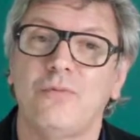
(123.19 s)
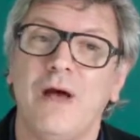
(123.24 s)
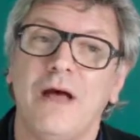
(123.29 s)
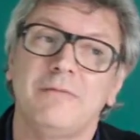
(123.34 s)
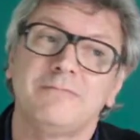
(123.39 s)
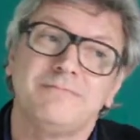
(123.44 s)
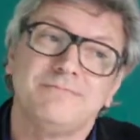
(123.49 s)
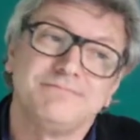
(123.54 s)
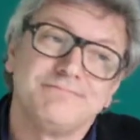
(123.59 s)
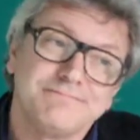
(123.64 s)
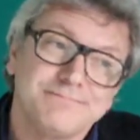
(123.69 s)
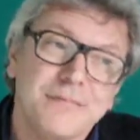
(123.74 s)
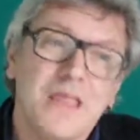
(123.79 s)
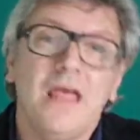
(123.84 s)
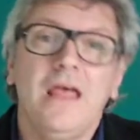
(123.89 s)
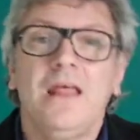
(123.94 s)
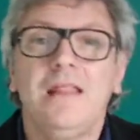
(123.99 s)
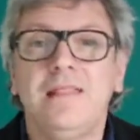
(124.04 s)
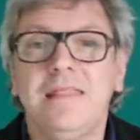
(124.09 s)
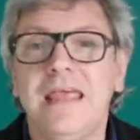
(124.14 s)
well,
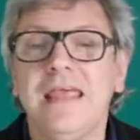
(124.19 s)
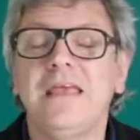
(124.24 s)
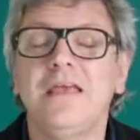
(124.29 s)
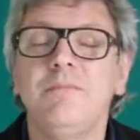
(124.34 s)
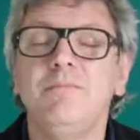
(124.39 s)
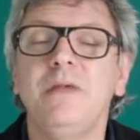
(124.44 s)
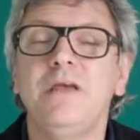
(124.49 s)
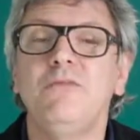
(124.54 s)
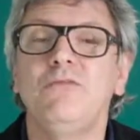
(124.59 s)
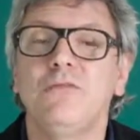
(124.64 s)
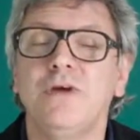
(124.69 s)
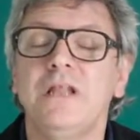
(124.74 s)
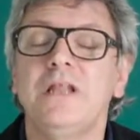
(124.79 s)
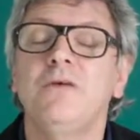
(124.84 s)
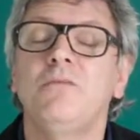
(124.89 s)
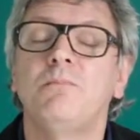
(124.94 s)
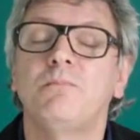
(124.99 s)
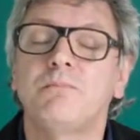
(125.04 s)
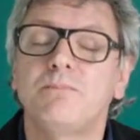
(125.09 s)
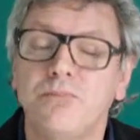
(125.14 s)
they can be
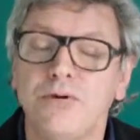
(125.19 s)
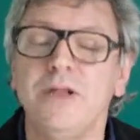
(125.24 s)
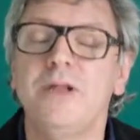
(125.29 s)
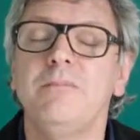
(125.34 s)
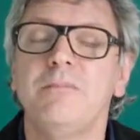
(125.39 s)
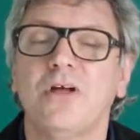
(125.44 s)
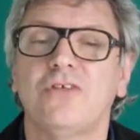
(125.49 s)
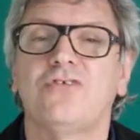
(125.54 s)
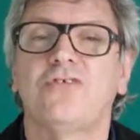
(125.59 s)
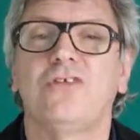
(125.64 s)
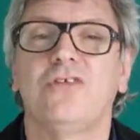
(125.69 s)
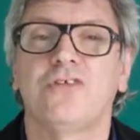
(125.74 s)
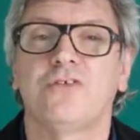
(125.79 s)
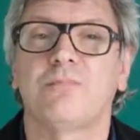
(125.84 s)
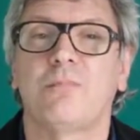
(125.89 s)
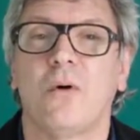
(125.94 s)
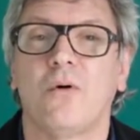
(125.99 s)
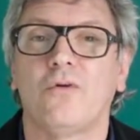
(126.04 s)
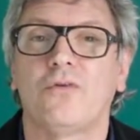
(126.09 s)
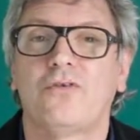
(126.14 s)
really pretty much
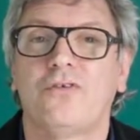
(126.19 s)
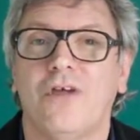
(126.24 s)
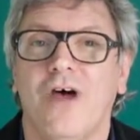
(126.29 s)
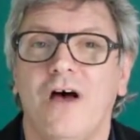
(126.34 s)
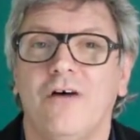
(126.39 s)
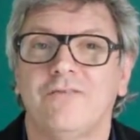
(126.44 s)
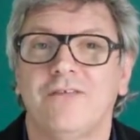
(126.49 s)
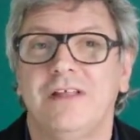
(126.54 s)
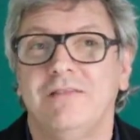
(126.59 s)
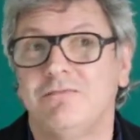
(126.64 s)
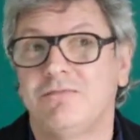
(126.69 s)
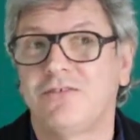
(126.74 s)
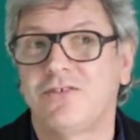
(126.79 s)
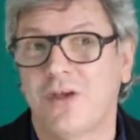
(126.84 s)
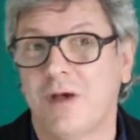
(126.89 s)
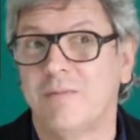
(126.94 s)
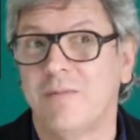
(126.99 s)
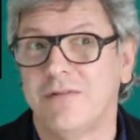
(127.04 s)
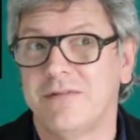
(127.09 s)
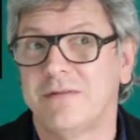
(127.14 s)
disposed of, and
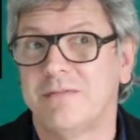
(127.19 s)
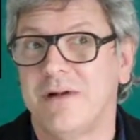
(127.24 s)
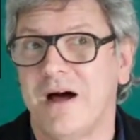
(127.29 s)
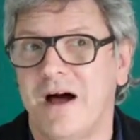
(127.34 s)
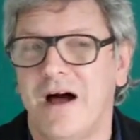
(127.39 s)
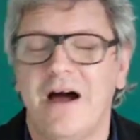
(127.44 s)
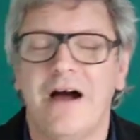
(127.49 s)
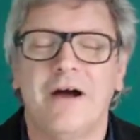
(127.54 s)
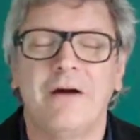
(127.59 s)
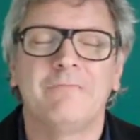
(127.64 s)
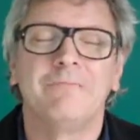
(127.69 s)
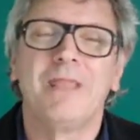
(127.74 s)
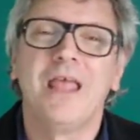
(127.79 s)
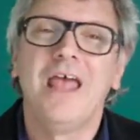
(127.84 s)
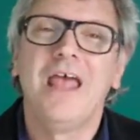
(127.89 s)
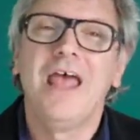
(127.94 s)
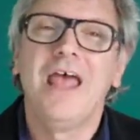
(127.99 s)
some of them are.